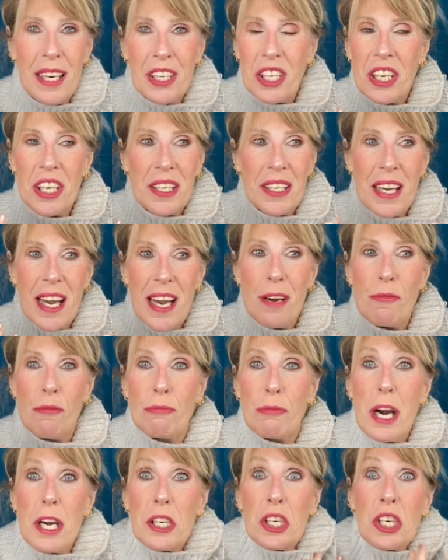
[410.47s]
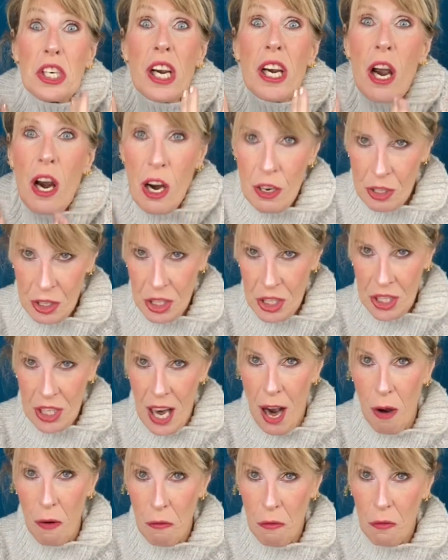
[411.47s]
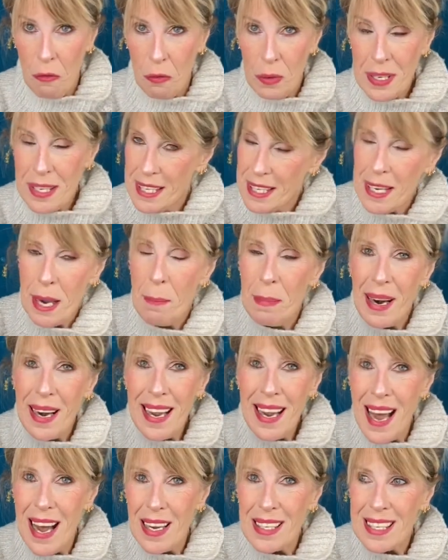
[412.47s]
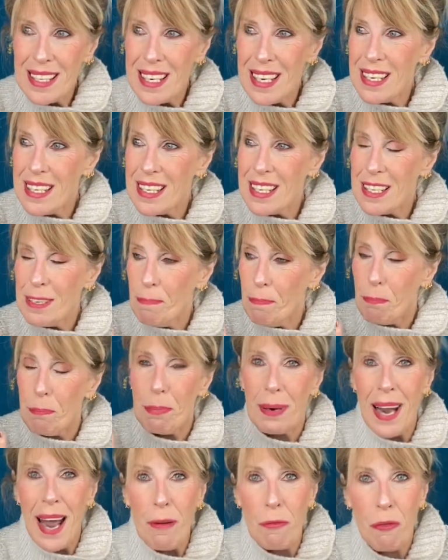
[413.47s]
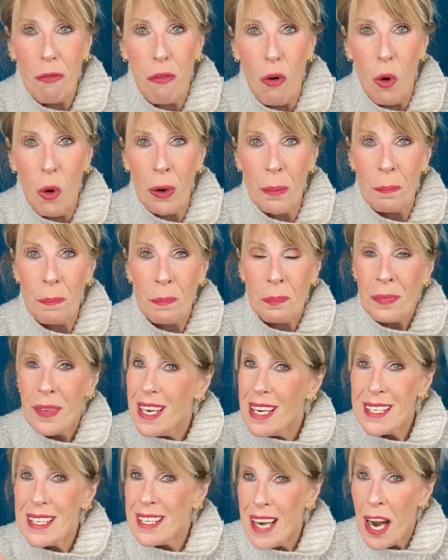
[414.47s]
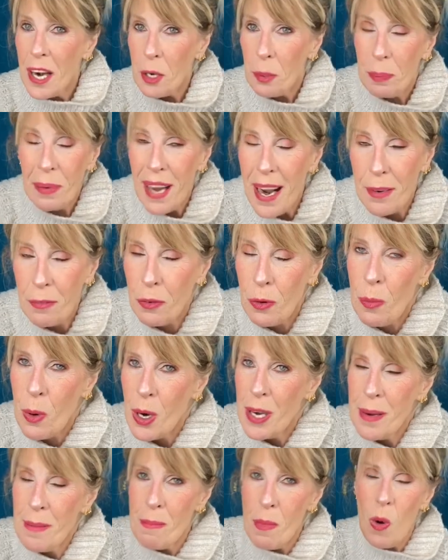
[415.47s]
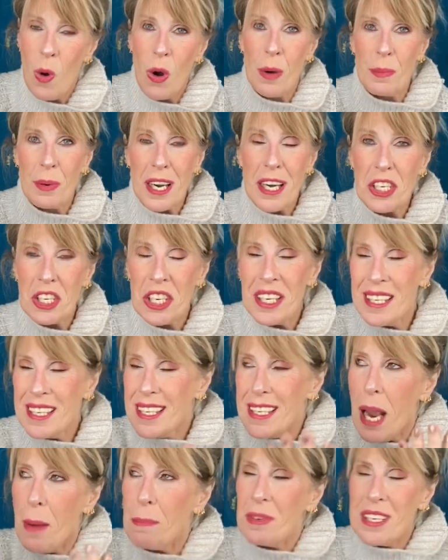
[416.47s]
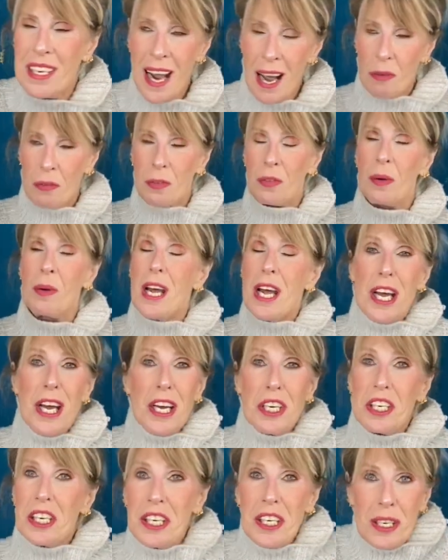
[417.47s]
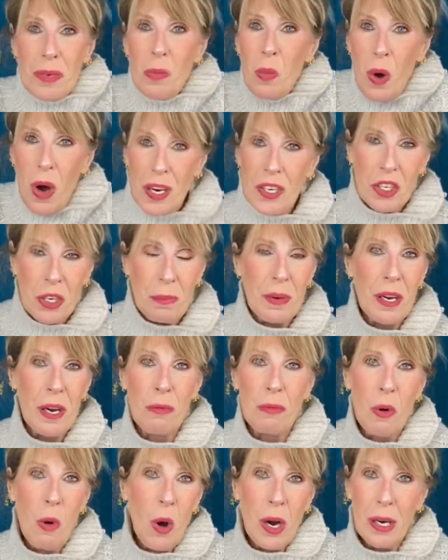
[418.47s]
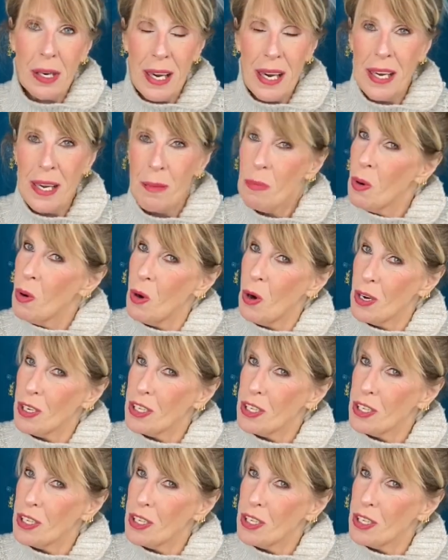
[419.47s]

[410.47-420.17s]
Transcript: She's enriching herself with somebody else's platform. It's not her platform anymore because she stepped down from, she didn't want to be a royal anymore.